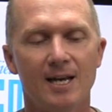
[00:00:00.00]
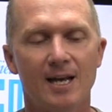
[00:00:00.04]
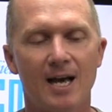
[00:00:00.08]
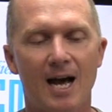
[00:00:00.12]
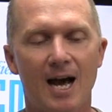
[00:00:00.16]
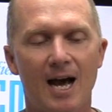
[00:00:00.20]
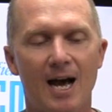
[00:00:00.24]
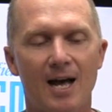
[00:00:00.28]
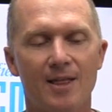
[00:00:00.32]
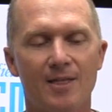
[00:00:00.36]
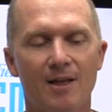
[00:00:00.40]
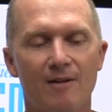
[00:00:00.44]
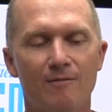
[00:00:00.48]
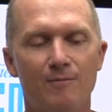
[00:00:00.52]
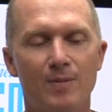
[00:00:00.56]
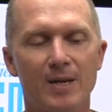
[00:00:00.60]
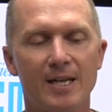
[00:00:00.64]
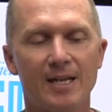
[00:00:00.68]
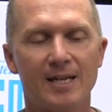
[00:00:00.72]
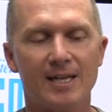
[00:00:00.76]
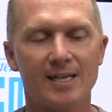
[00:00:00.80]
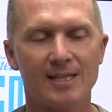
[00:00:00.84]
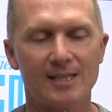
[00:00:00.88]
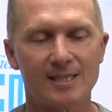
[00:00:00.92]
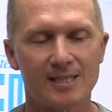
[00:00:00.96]
They've been
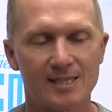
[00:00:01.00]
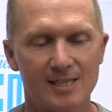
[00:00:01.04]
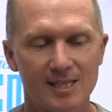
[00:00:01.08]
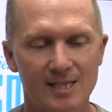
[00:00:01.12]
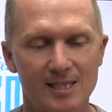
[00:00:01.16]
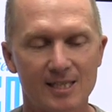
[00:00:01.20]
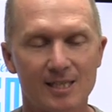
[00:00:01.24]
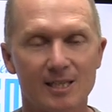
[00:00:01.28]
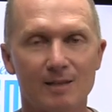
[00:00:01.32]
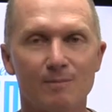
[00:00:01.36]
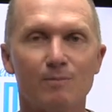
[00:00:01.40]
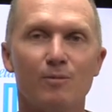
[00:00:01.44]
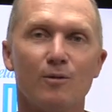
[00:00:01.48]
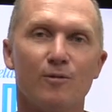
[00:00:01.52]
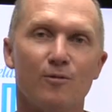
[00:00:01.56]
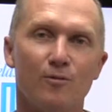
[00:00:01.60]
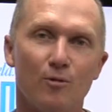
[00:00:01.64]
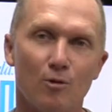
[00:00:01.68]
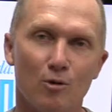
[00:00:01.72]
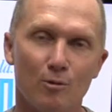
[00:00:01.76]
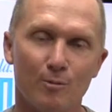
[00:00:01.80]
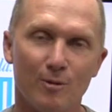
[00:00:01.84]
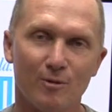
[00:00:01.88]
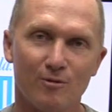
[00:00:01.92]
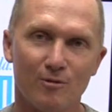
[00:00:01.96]
a consistent
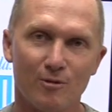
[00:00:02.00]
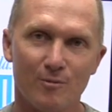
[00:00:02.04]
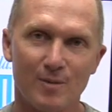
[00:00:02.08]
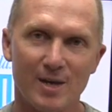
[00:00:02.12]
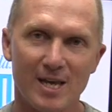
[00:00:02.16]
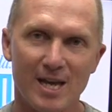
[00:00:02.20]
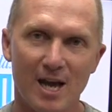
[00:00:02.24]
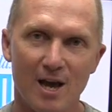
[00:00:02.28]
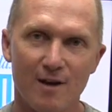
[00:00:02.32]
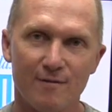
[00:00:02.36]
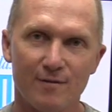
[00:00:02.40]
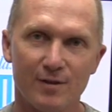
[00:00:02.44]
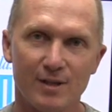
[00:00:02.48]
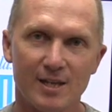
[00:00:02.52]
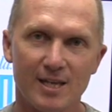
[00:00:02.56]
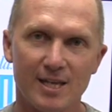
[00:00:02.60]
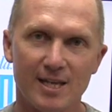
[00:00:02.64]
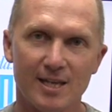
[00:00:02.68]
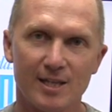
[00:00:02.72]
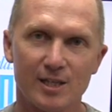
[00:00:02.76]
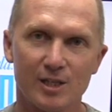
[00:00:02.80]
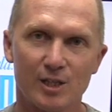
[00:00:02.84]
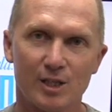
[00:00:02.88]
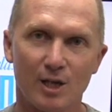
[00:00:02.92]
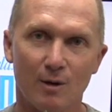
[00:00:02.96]
performer for me over the years,